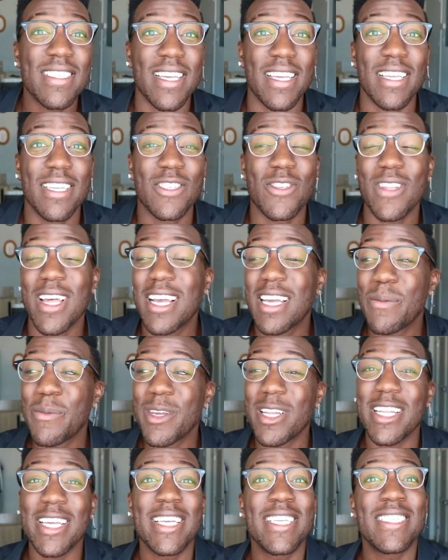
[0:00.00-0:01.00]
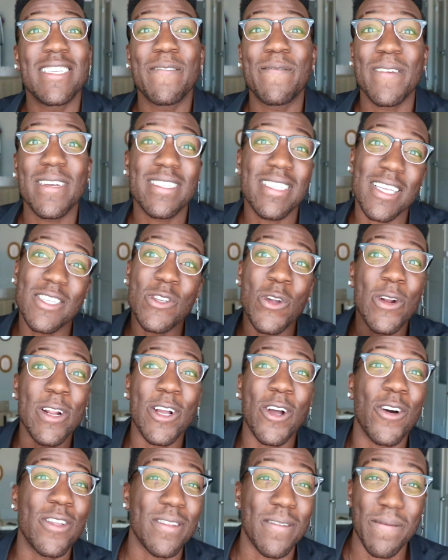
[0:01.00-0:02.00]
it. So that could be an easy fix like turning
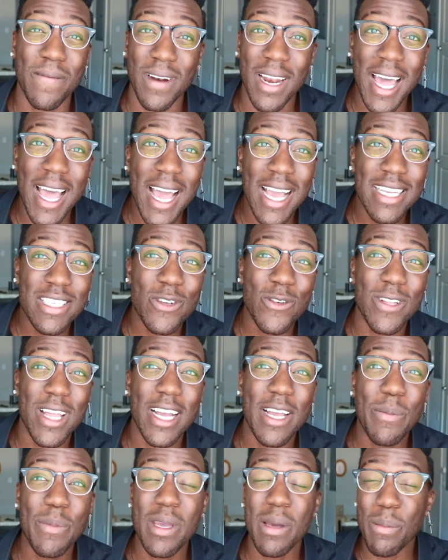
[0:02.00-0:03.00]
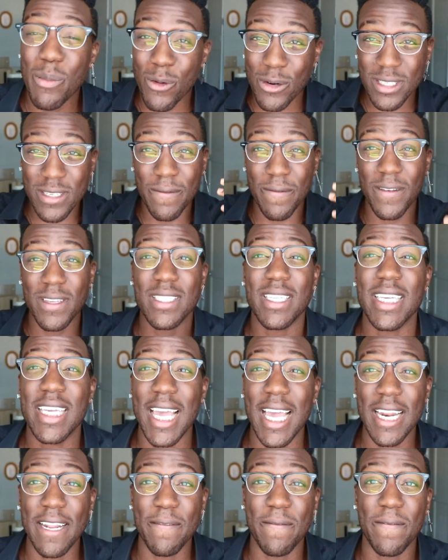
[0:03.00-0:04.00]
on the flash, or that could be a more
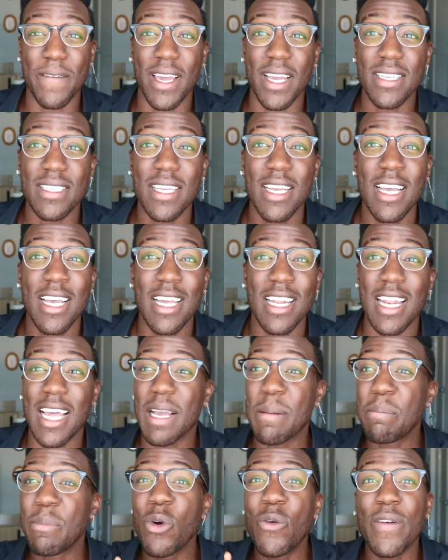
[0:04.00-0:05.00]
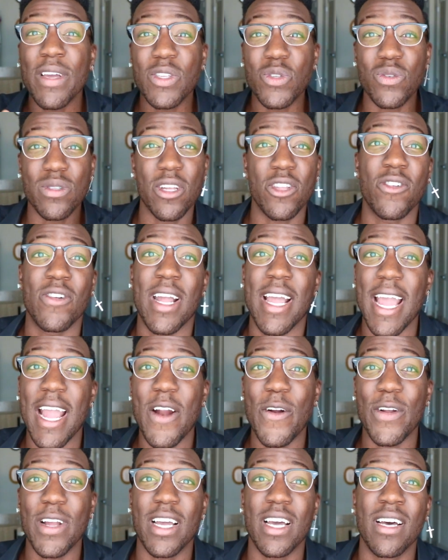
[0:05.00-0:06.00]
sophisticated fix like moving to another
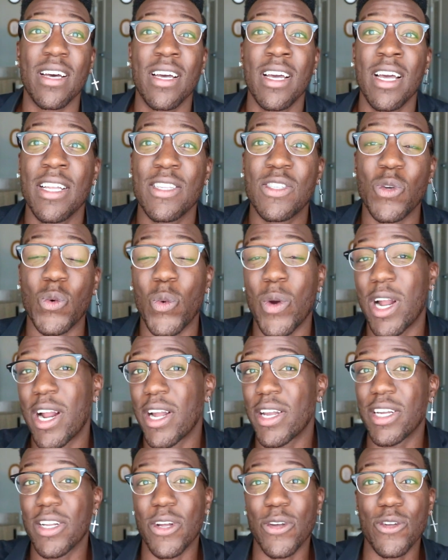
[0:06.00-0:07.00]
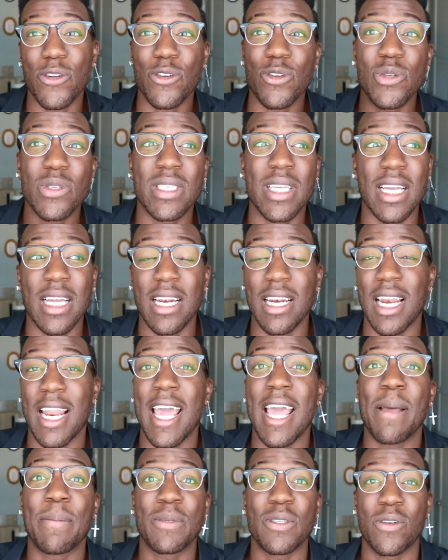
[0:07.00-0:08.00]
area to where you're using
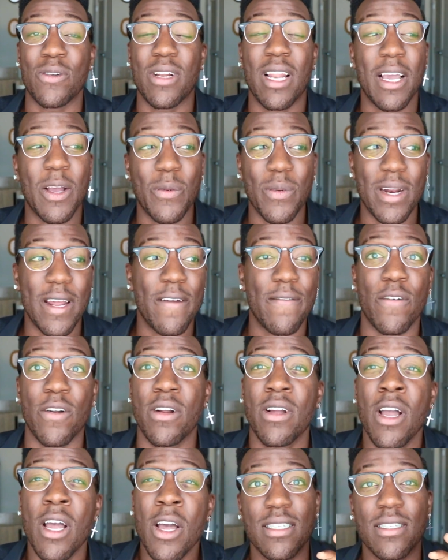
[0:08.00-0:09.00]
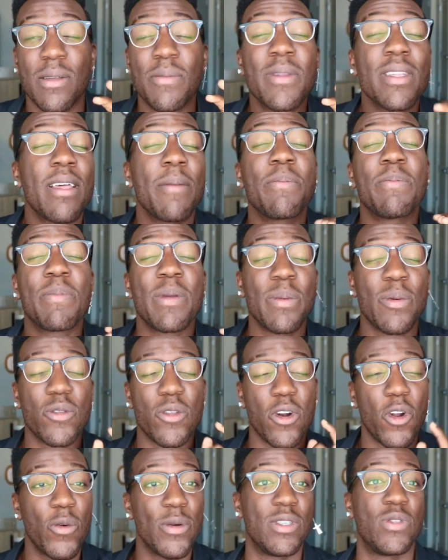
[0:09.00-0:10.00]
lamps or like whatever. Something that people
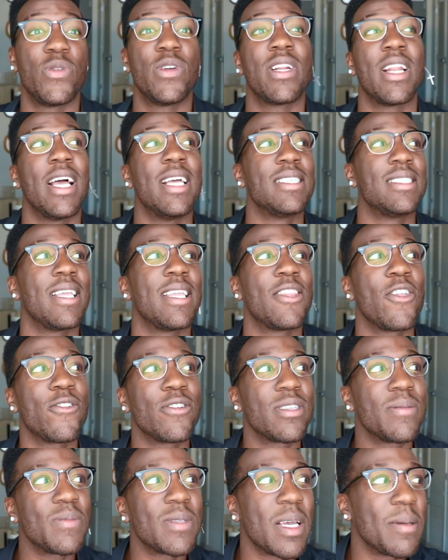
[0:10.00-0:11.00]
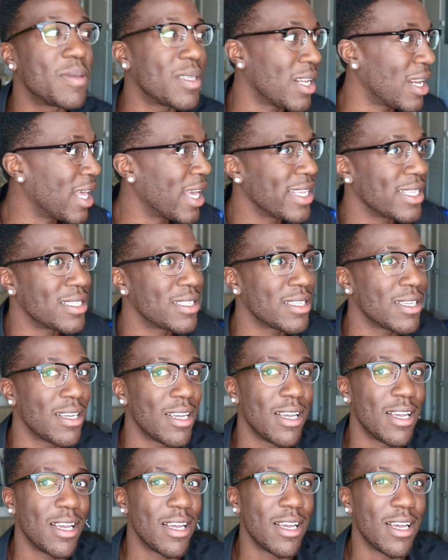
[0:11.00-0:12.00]
don't always realize is that there are sometimes lights
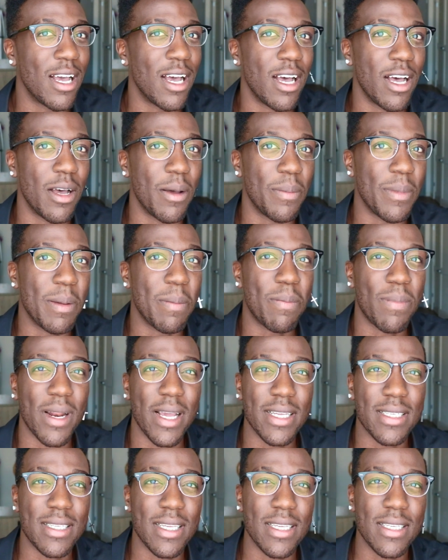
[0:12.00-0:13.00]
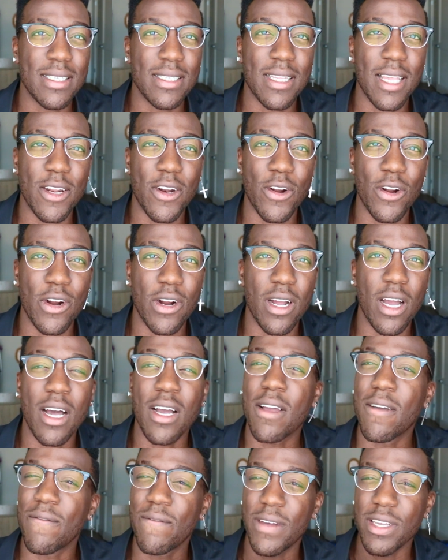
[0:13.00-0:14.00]
in places that are
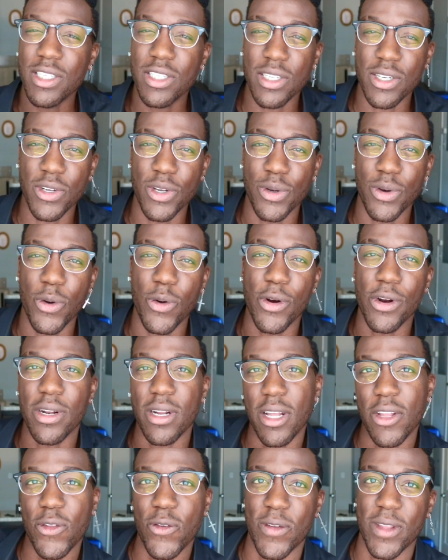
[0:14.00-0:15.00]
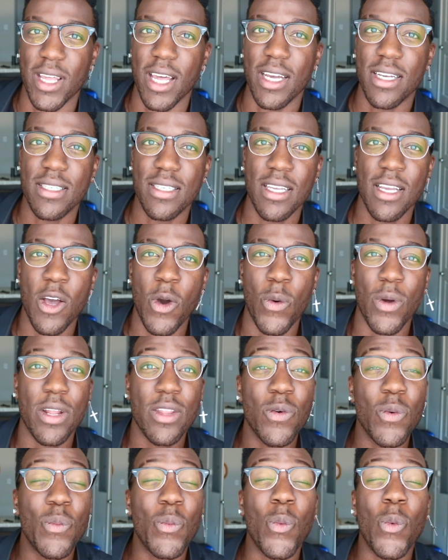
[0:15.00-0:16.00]
unconventional or unorthodox. One of
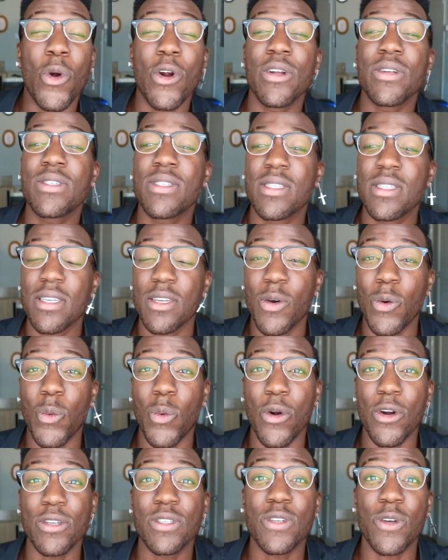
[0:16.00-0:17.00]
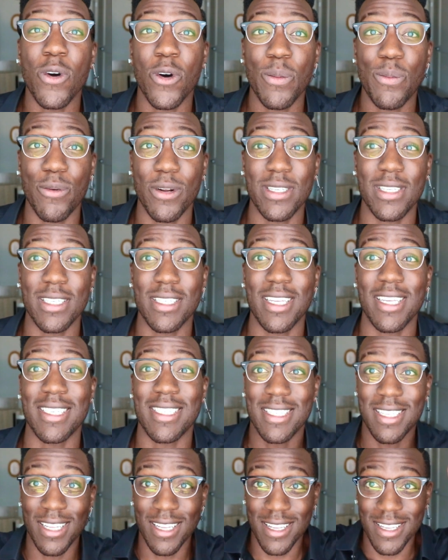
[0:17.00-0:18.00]
the worst culprits
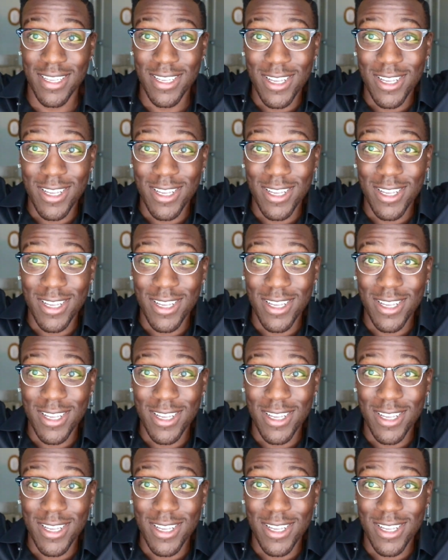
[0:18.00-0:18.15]
is the